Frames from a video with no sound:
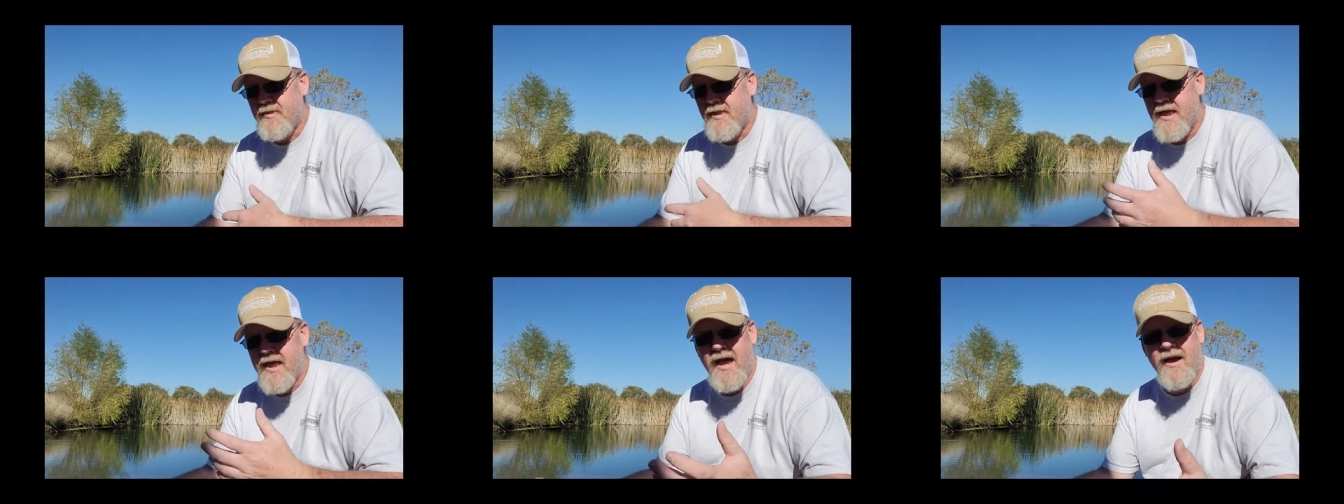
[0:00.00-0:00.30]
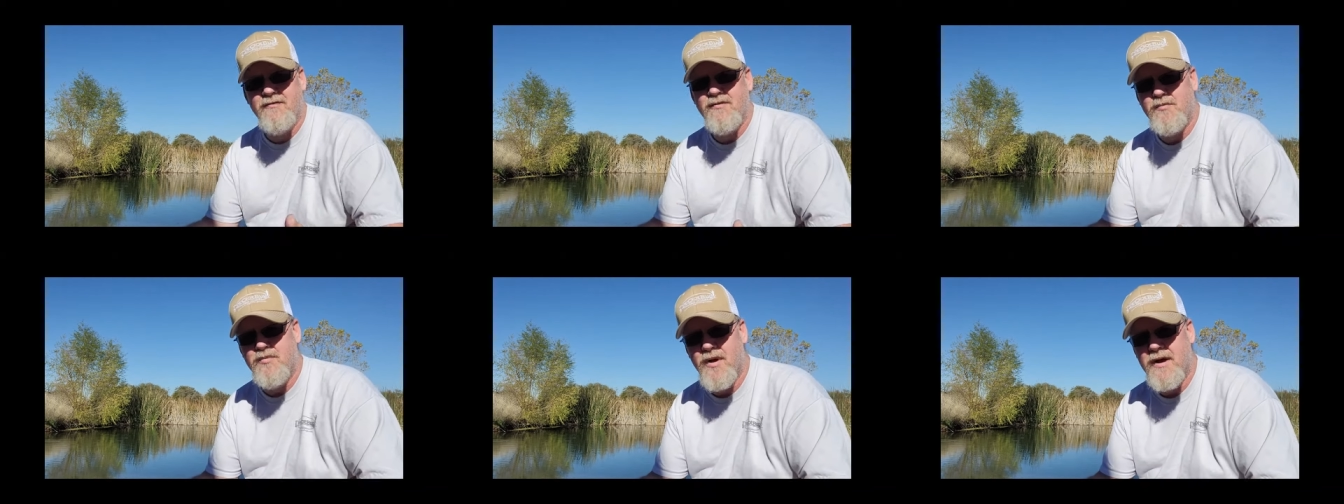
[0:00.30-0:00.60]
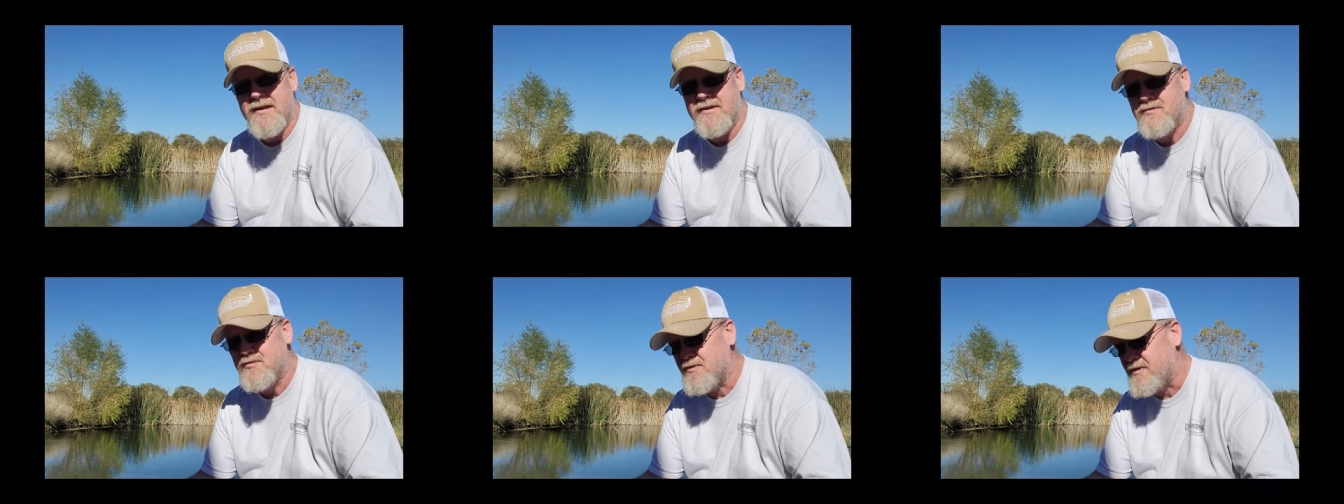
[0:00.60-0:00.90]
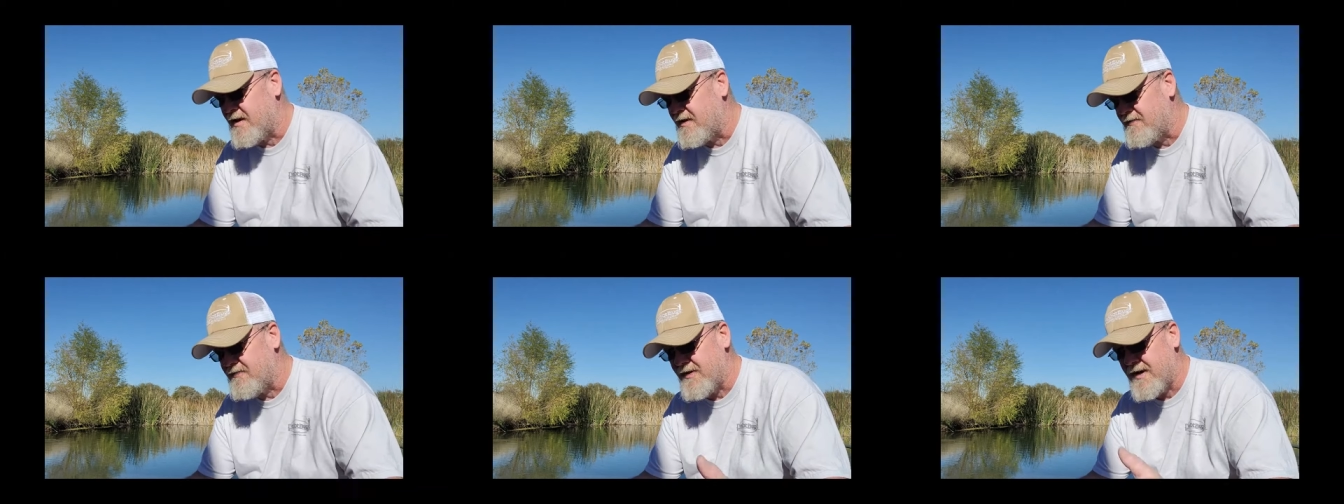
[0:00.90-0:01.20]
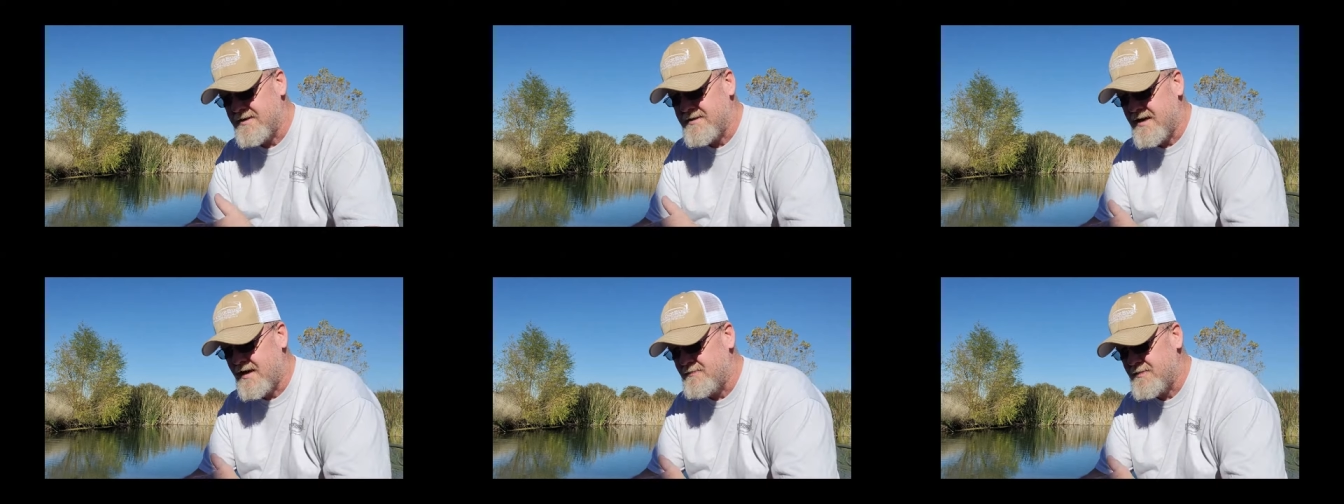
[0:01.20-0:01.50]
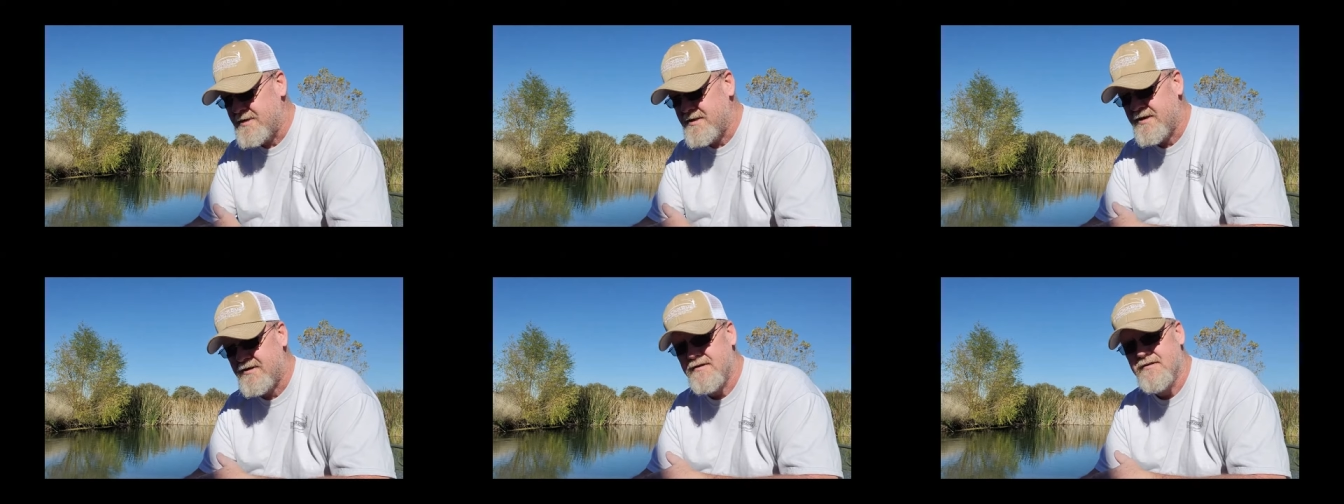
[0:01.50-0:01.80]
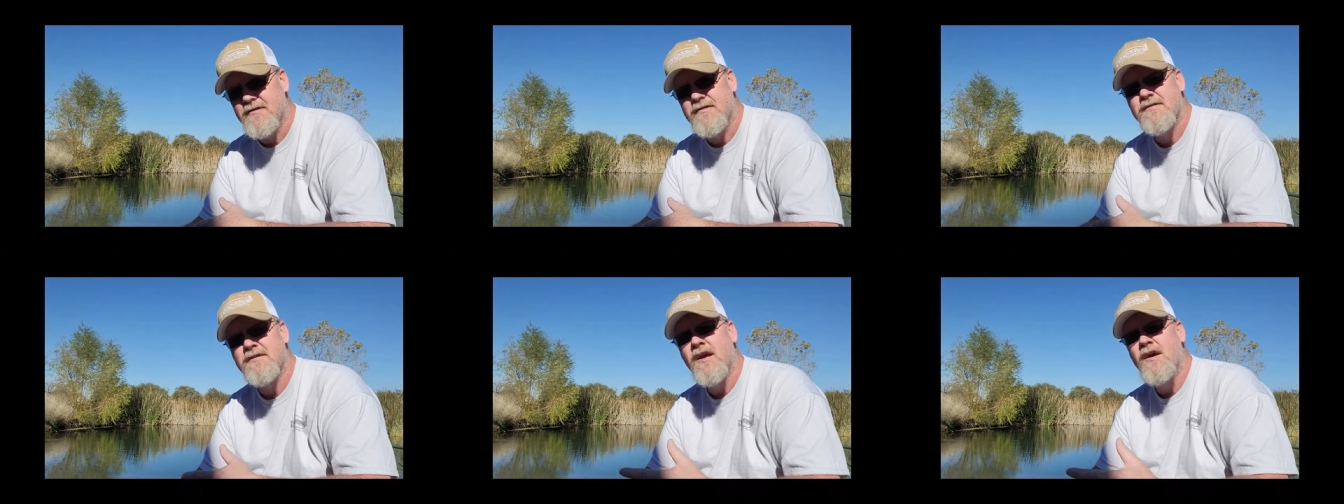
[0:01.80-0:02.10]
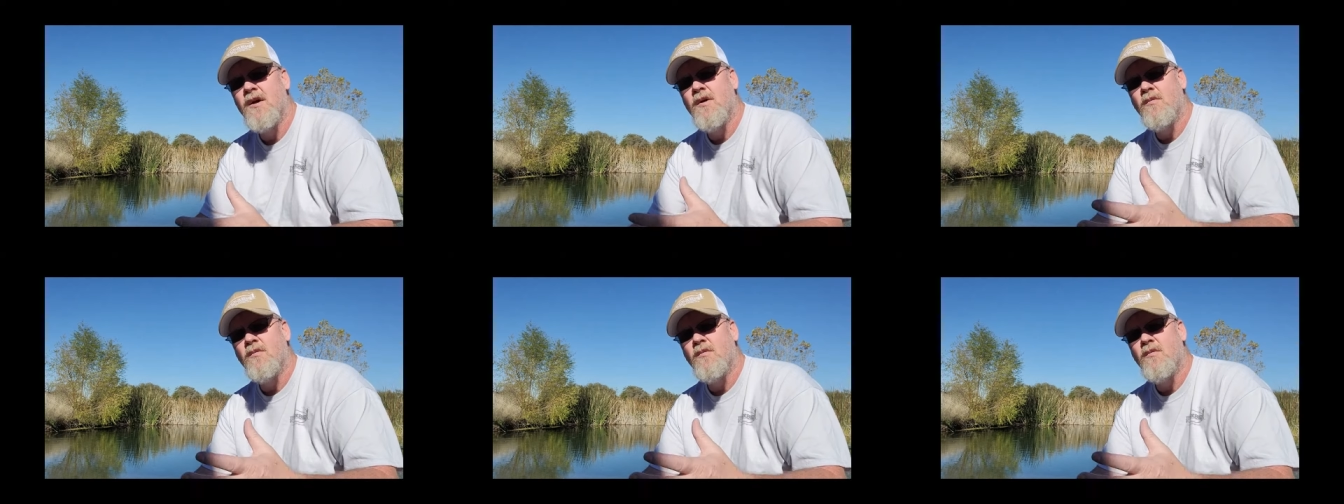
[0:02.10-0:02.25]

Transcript: have a place with all the fly tying materials